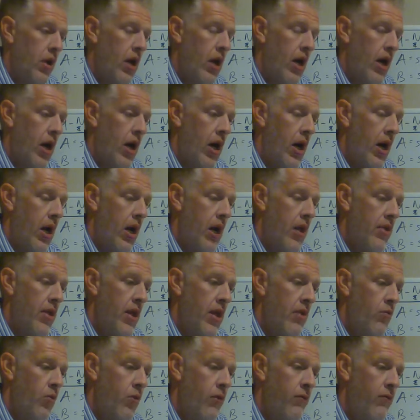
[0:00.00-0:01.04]
Uh, and
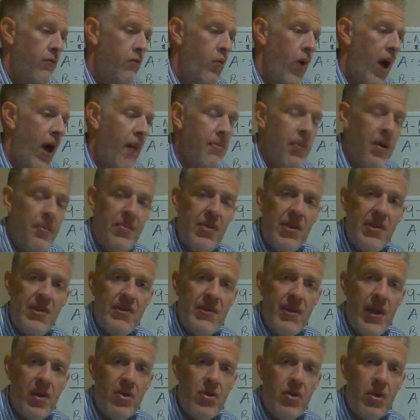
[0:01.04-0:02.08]
then we'll wrap up this
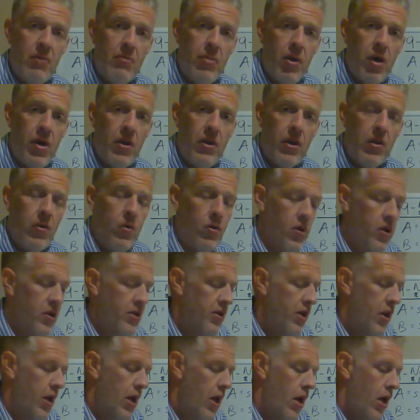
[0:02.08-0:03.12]
section or part of the course